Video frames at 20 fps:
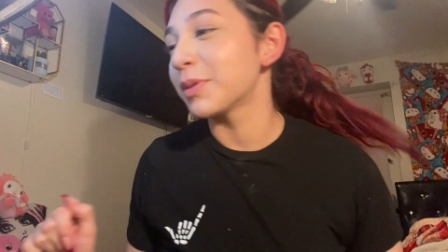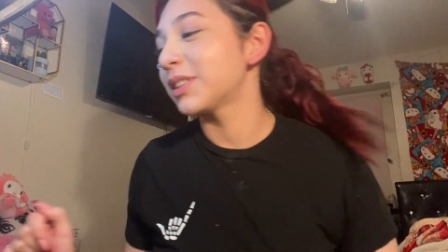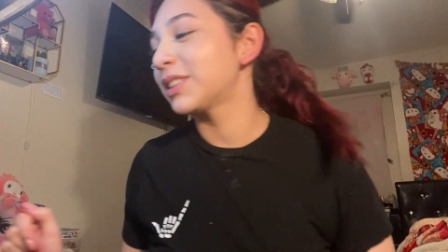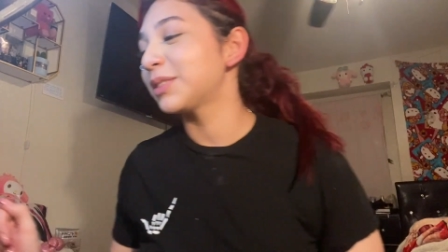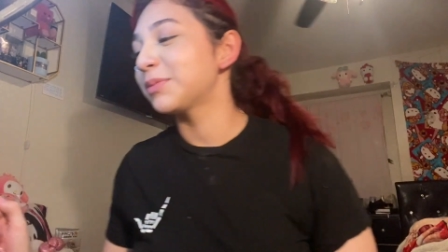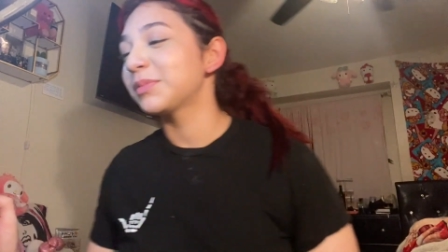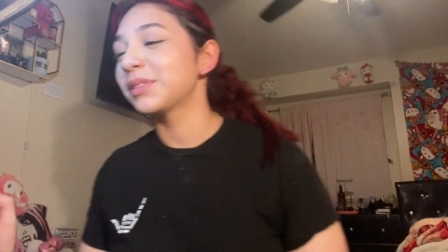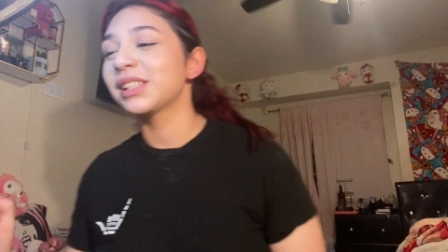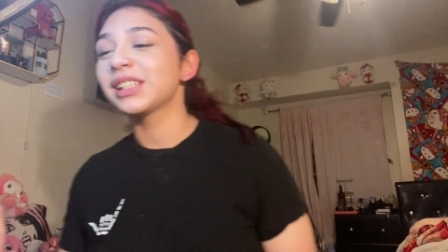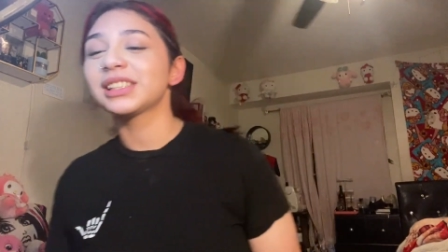or
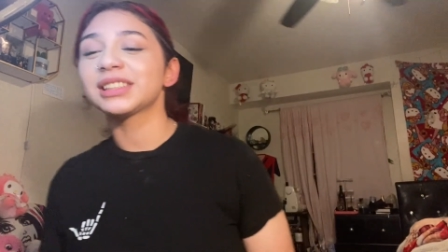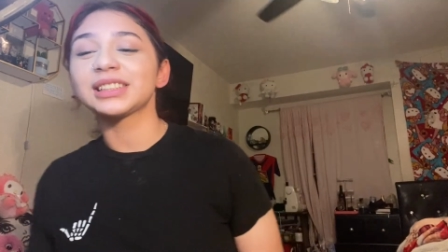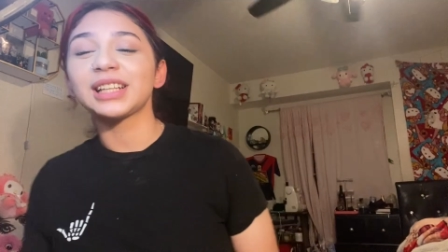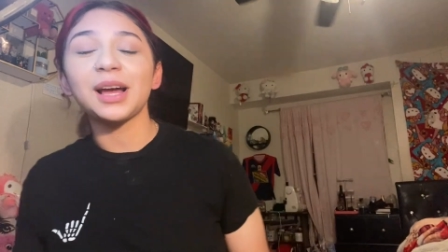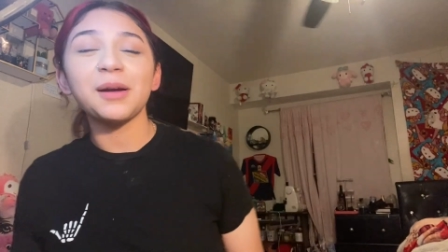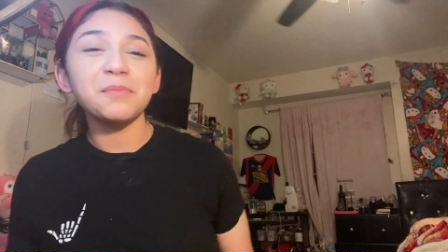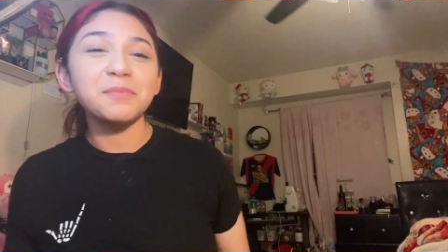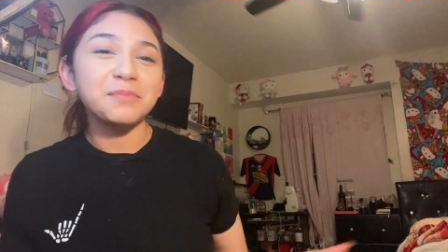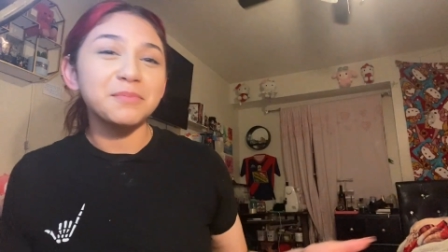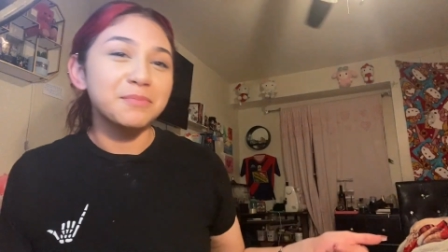something because I
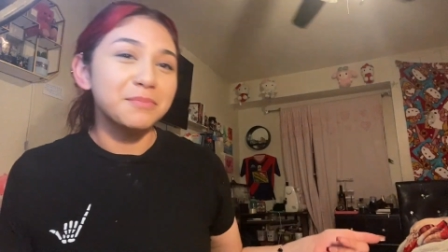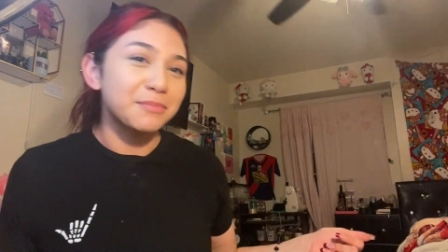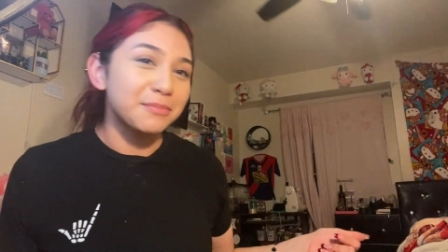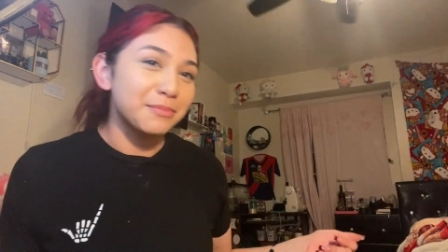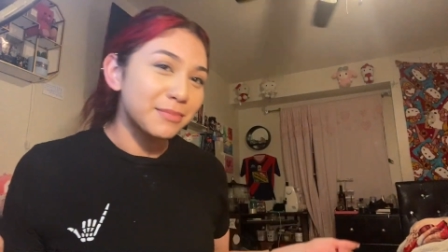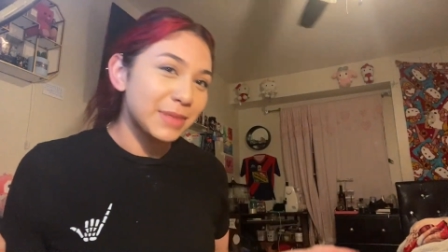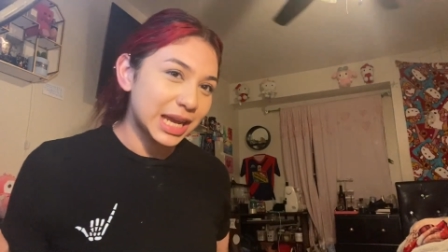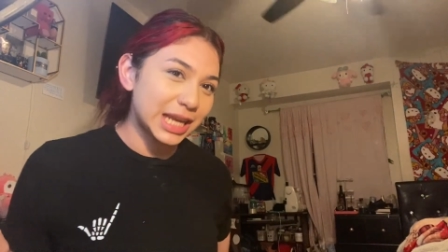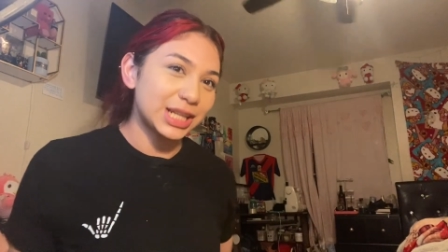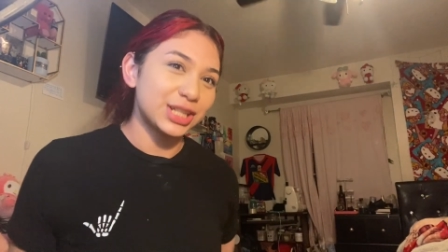
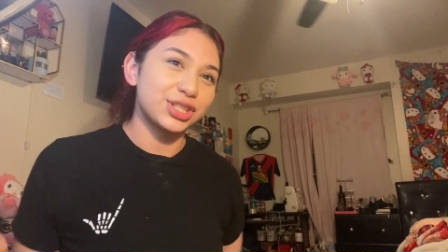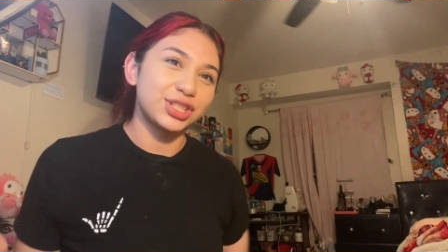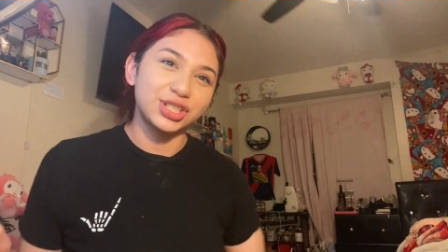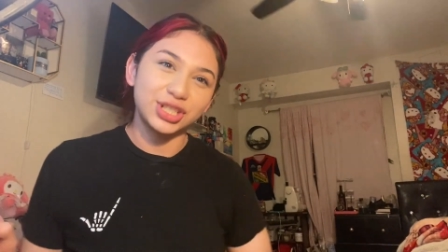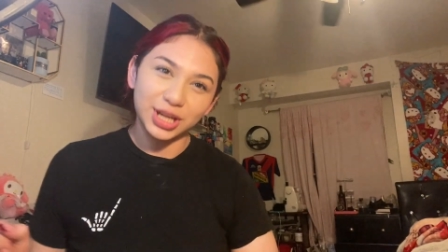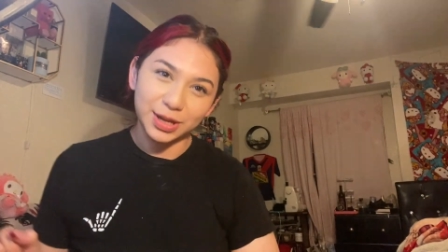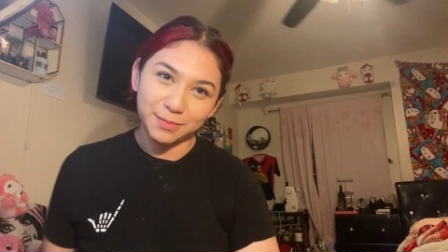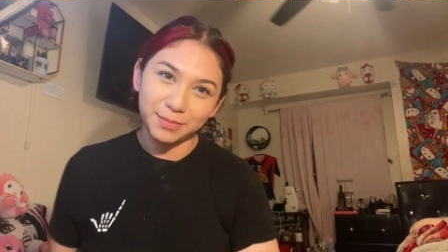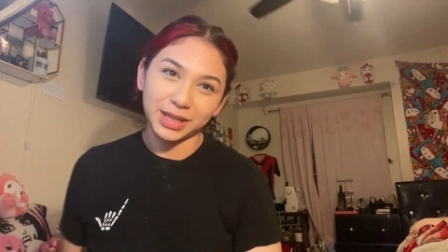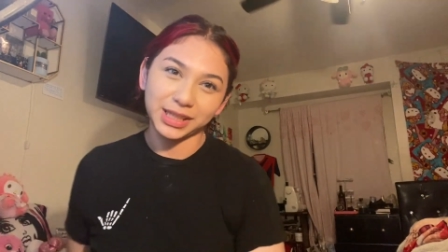might
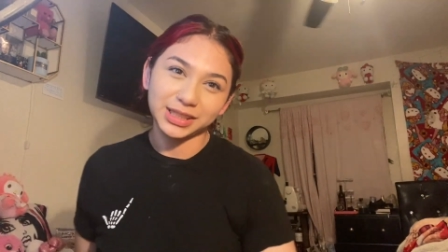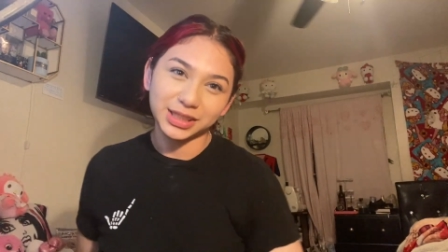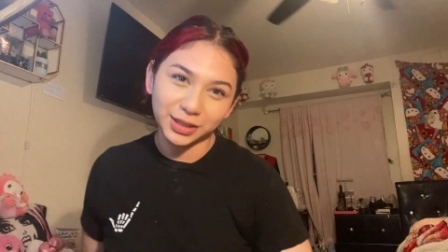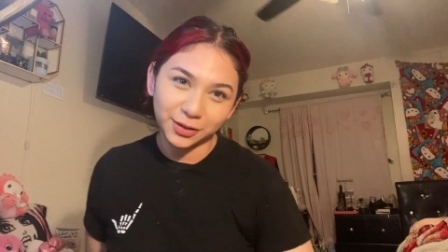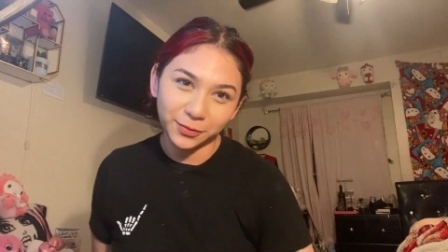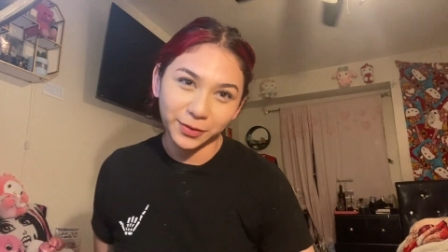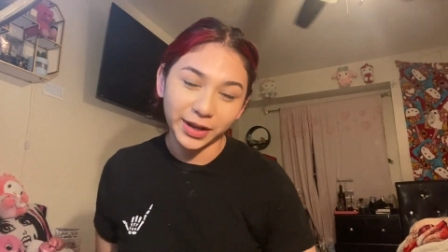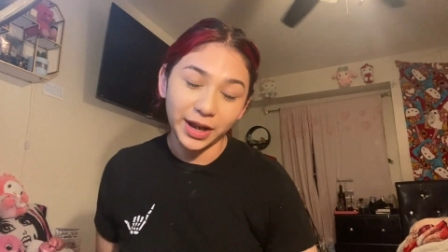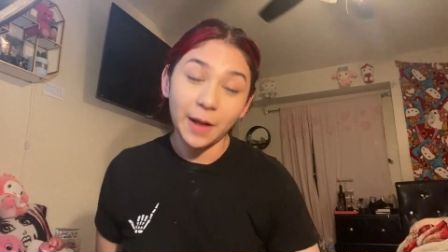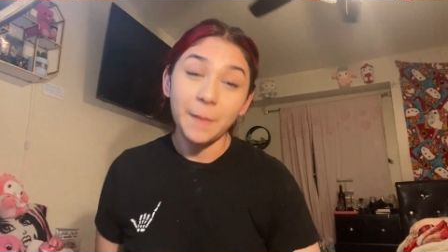shit
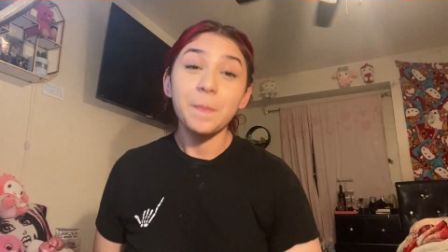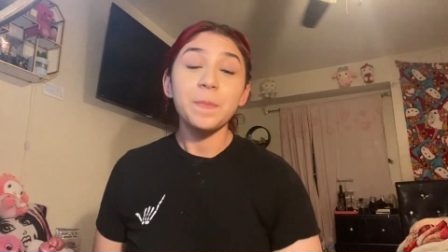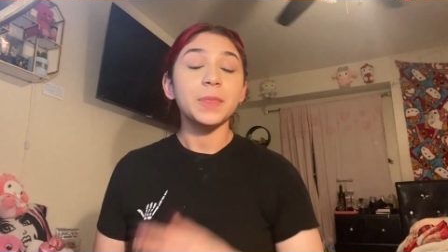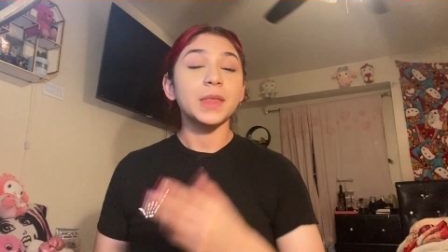myself right now.